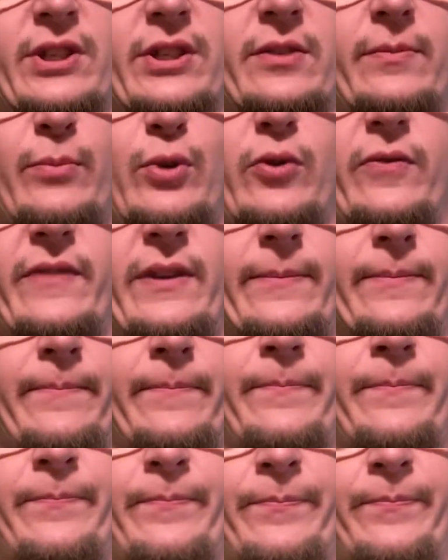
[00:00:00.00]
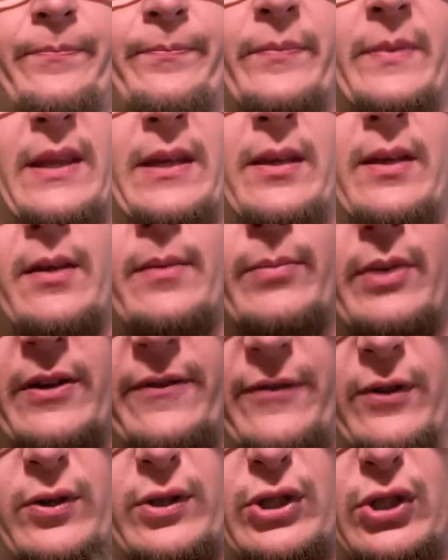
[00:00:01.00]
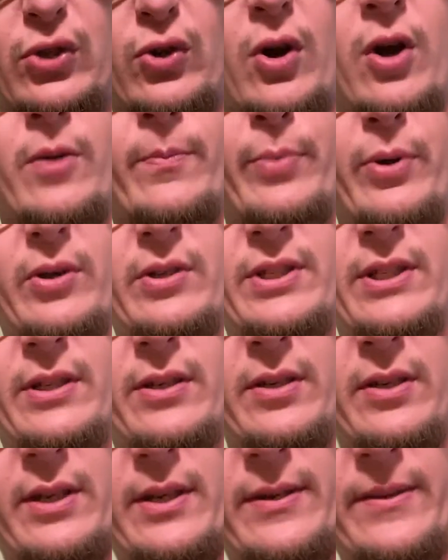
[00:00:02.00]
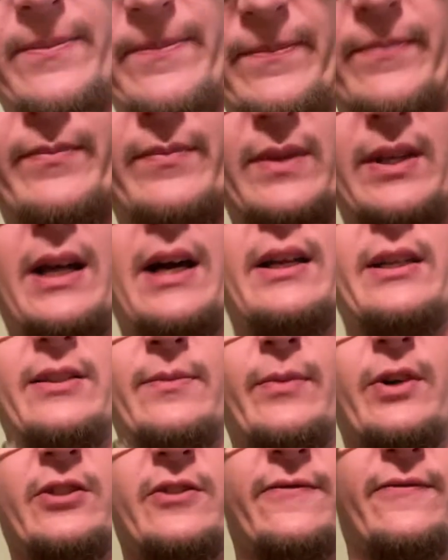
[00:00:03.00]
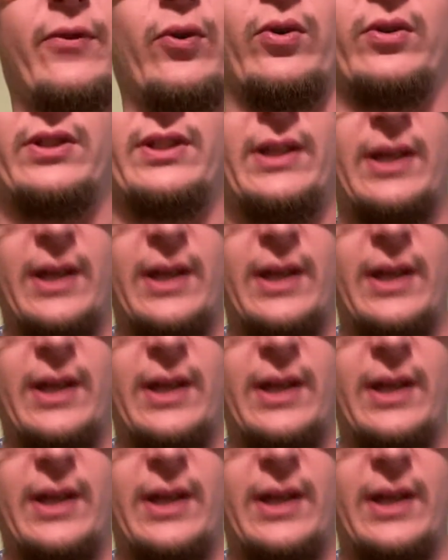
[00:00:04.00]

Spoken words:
move it. But if you're a strong person, you can not as much force.